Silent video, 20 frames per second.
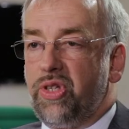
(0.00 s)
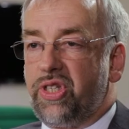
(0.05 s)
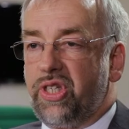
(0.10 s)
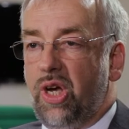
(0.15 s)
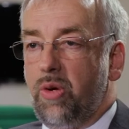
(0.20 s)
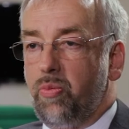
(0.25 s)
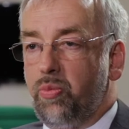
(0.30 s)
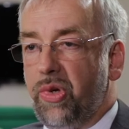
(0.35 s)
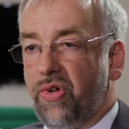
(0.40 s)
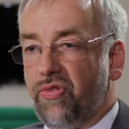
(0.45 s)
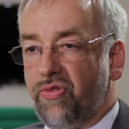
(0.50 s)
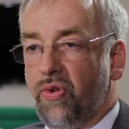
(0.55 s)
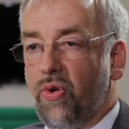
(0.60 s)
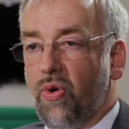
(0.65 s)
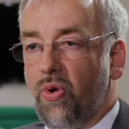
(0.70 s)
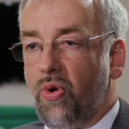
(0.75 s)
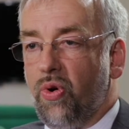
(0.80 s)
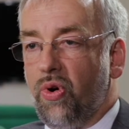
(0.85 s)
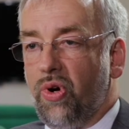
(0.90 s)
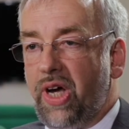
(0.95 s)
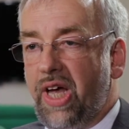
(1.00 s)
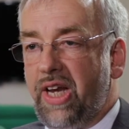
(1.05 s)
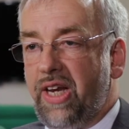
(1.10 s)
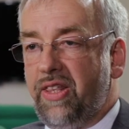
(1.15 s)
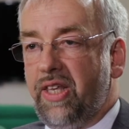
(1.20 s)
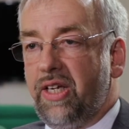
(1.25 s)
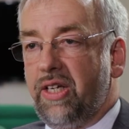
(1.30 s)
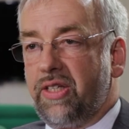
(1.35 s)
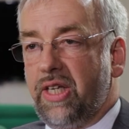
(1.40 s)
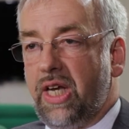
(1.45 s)
So before
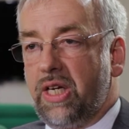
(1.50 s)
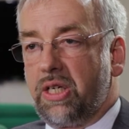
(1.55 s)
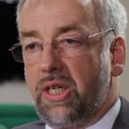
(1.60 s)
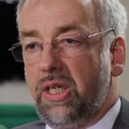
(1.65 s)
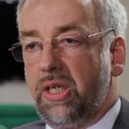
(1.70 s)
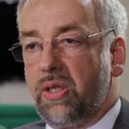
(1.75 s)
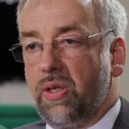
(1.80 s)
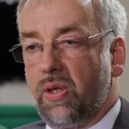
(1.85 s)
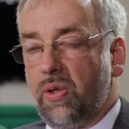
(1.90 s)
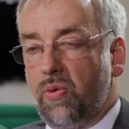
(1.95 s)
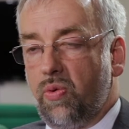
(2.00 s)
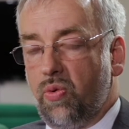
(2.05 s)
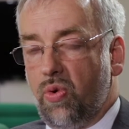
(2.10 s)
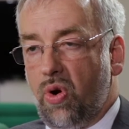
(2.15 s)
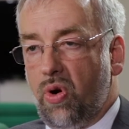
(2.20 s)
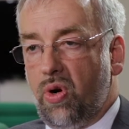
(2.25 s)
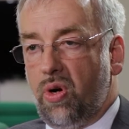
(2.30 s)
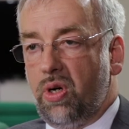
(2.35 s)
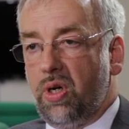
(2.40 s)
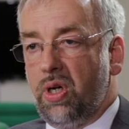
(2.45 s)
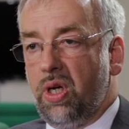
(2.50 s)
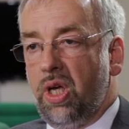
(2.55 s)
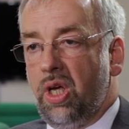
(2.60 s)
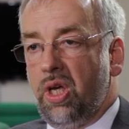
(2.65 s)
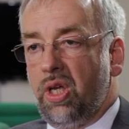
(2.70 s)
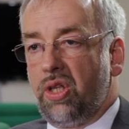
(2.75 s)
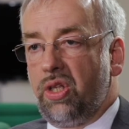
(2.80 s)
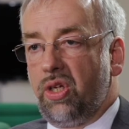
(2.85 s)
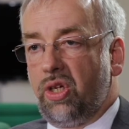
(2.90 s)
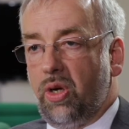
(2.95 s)
anything has actually gone wrong,
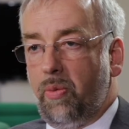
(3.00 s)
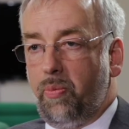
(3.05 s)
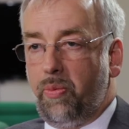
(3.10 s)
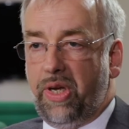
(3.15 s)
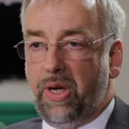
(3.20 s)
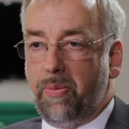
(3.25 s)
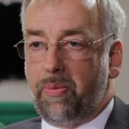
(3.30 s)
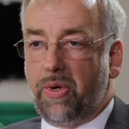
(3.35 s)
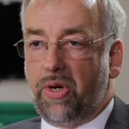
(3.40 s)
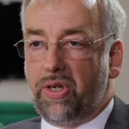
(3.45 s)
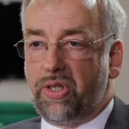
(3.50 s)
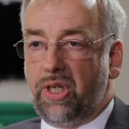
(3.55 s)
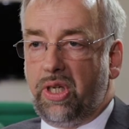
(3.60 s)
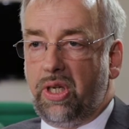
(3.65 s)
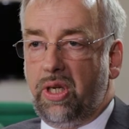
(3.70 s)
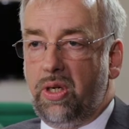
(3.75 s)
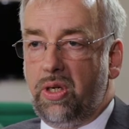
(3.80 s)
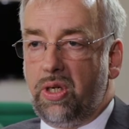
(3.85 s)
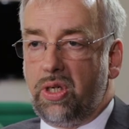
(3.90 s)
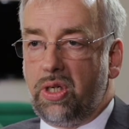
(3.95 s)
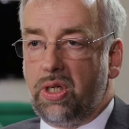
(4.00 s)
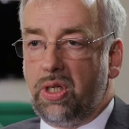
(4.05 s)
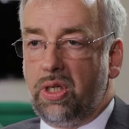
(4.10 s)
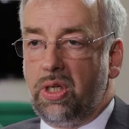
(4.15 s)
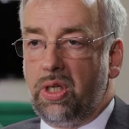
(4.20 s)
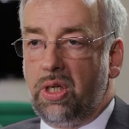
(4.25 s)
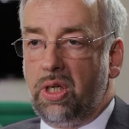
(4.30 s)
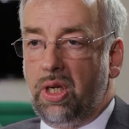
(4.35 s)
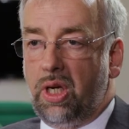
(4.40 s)
there could be a prosecution